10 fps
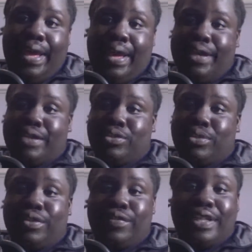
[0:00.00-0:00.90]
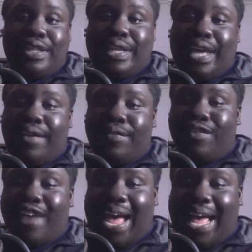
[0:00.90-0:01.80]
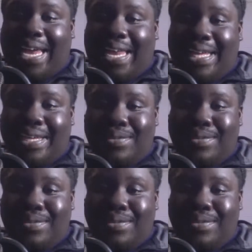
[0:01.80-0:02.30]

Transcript: Enjoy the rest of y'all Friday.